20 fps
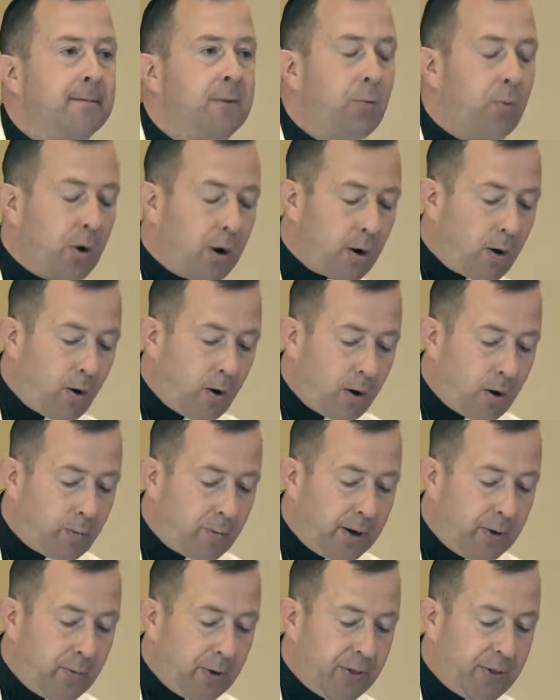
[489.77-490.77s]
Where are
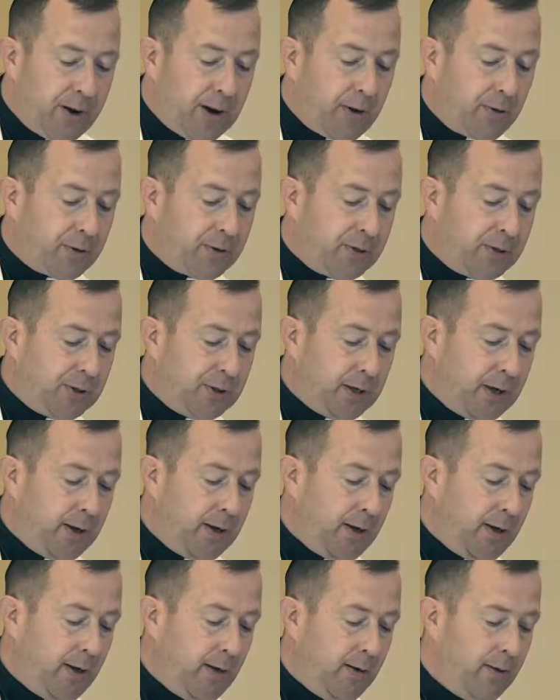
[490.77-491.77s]
we with our
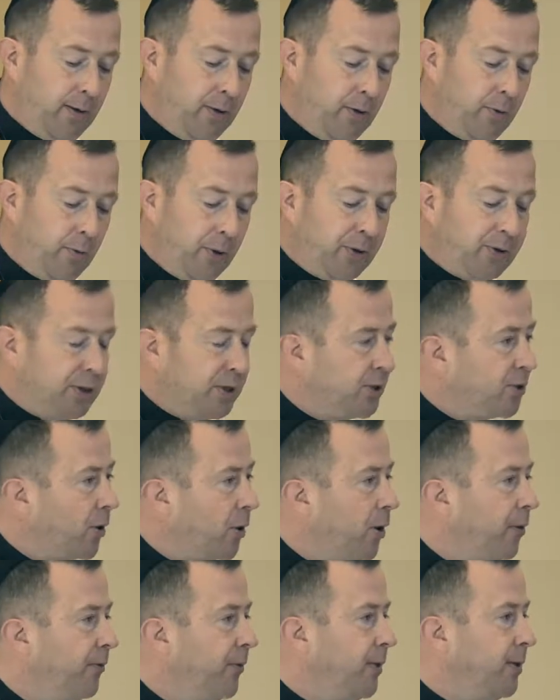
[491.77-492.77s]
study, with
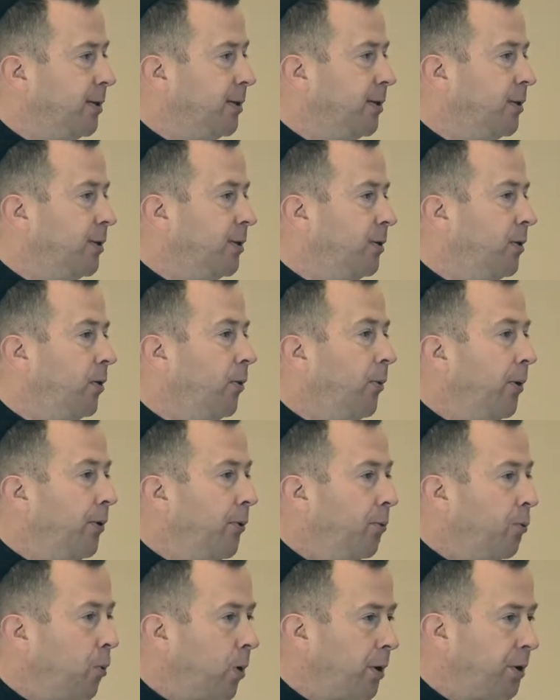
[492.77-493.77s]
service,
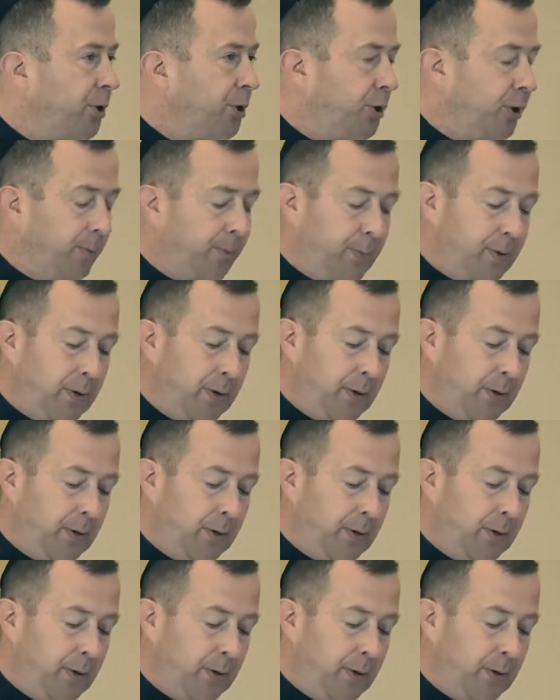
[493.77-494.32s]
with worship?